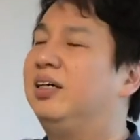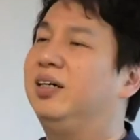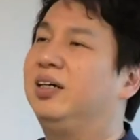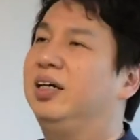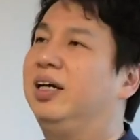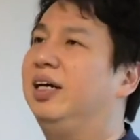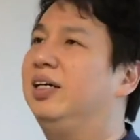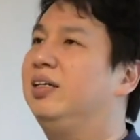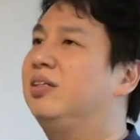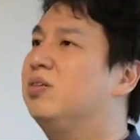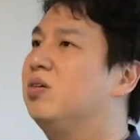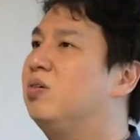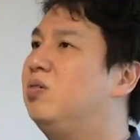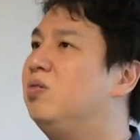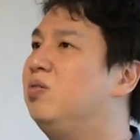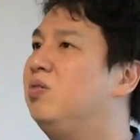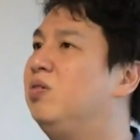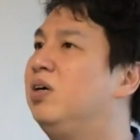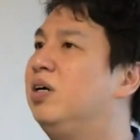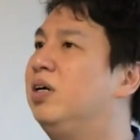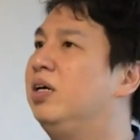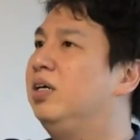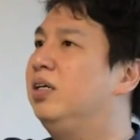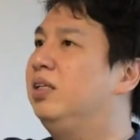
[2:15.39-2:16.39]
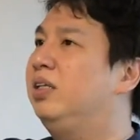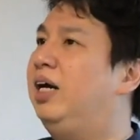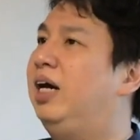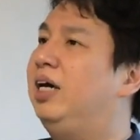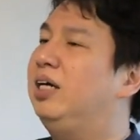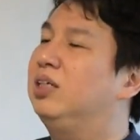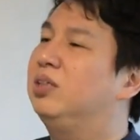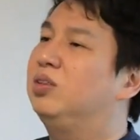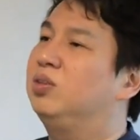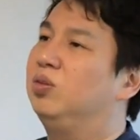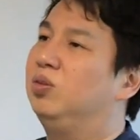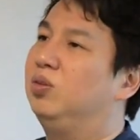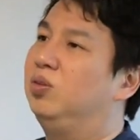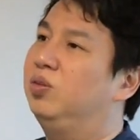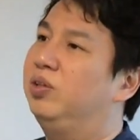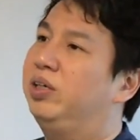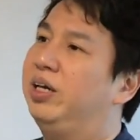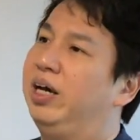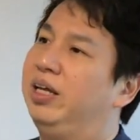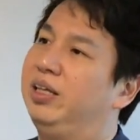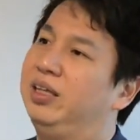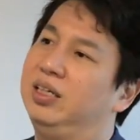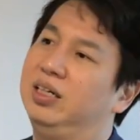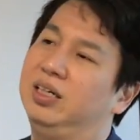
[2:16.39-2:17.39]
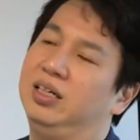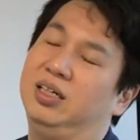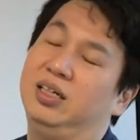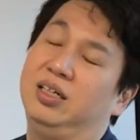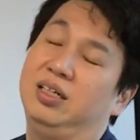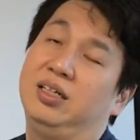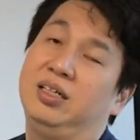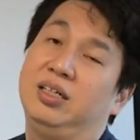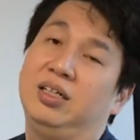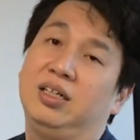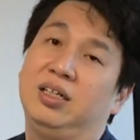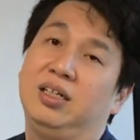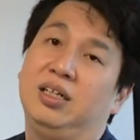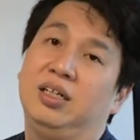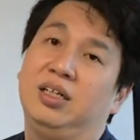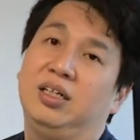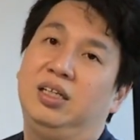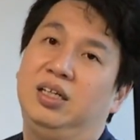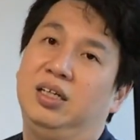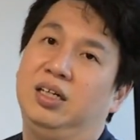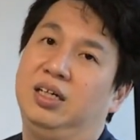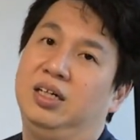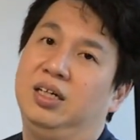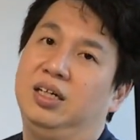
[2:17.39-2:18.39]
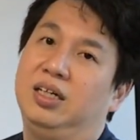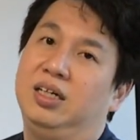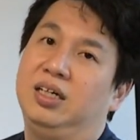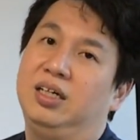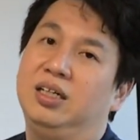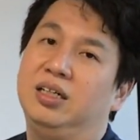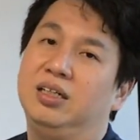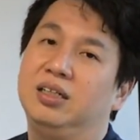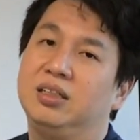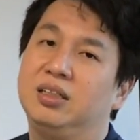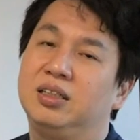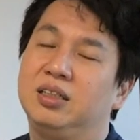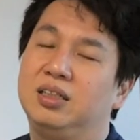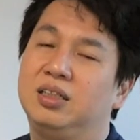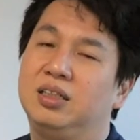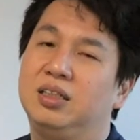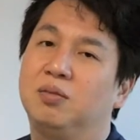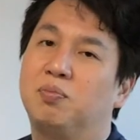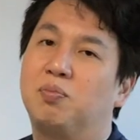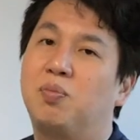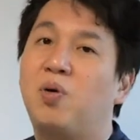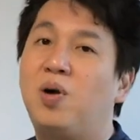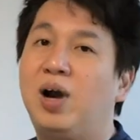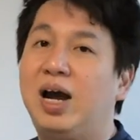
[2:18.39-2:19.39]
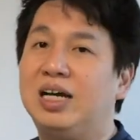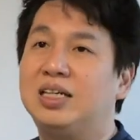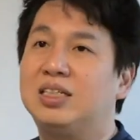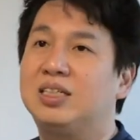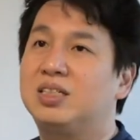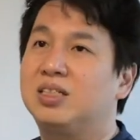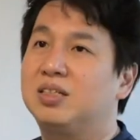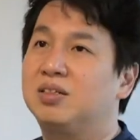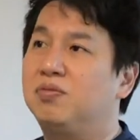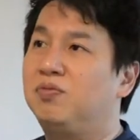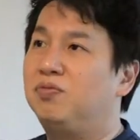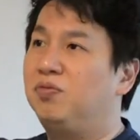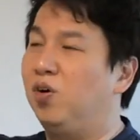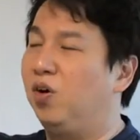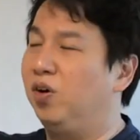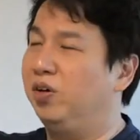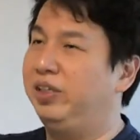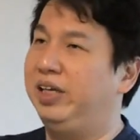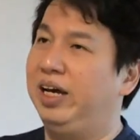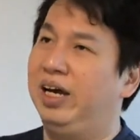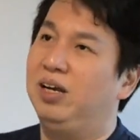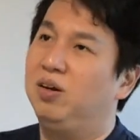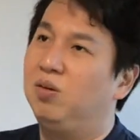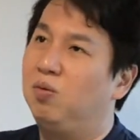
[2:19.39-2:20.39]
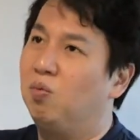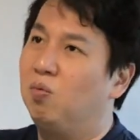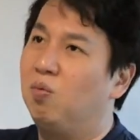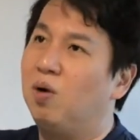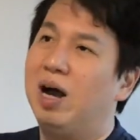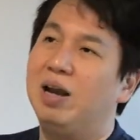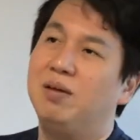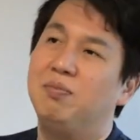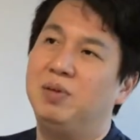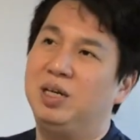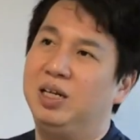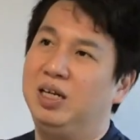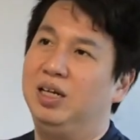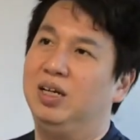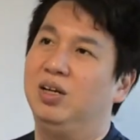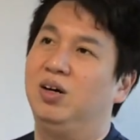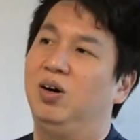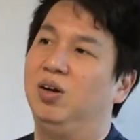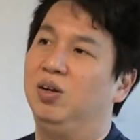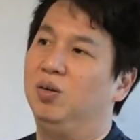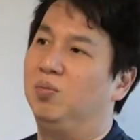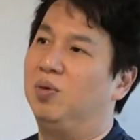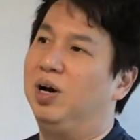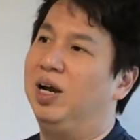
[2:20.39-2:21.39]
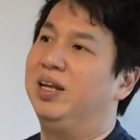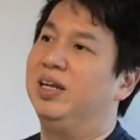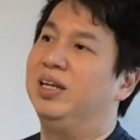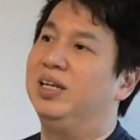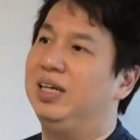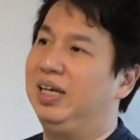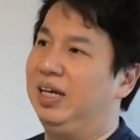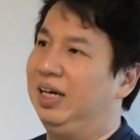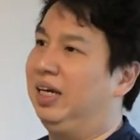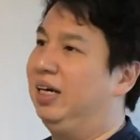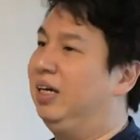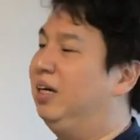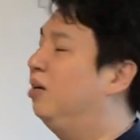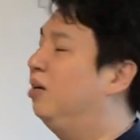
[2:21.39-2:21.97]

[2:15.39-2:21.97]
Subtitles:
Okay, so that is to look at the price for that 1 minute or the 1 day